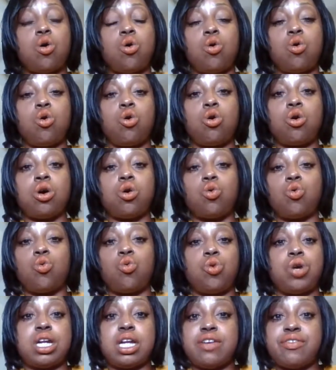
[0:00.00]
or
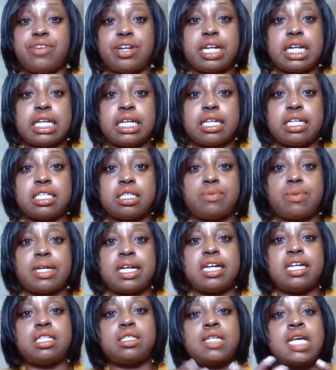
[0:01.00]
whatever it is,
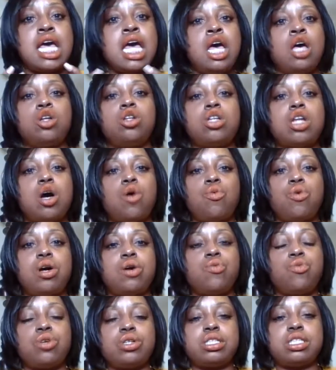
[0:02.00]
because no
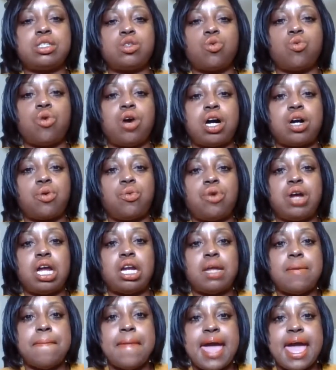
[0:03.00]
one wants to walk
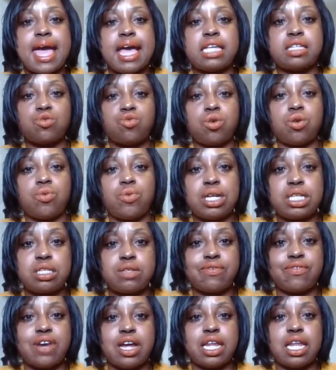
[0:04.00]
around in masks for the rest
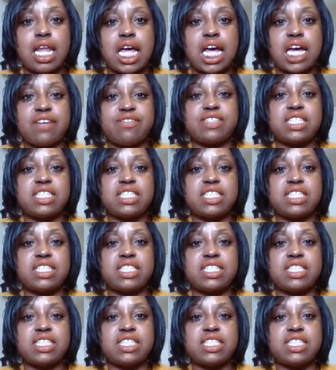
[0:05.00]
of our life.